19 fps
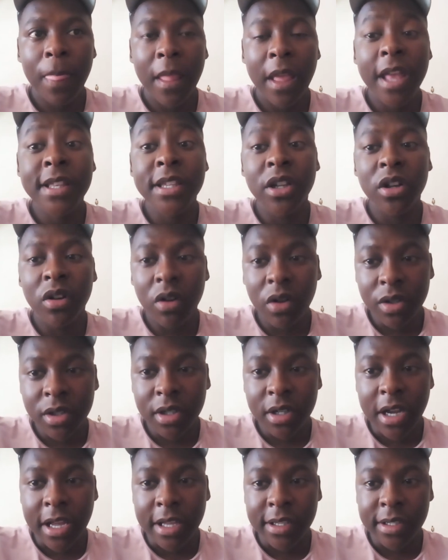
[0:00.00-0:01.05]
it's a
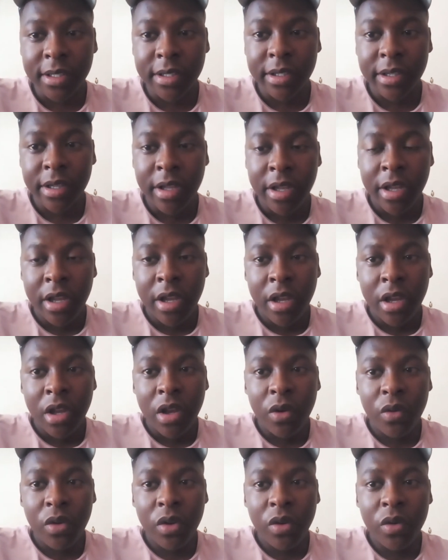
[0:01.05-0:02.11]
lot, guys.
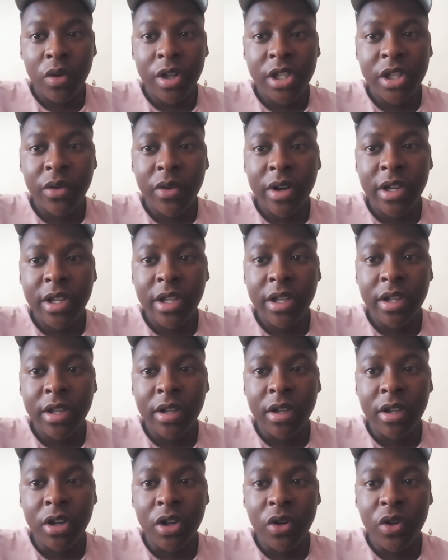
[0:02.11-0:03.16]
You literally
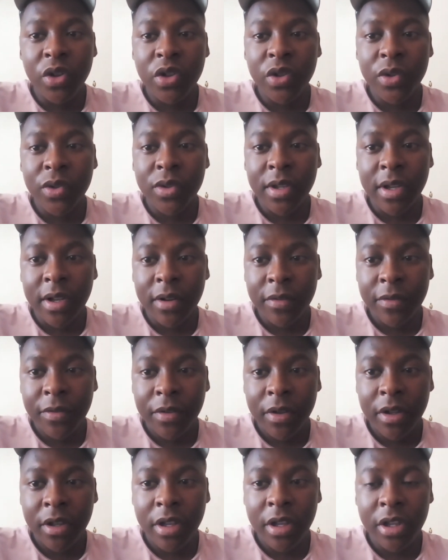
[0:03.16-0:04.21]
lose yourself.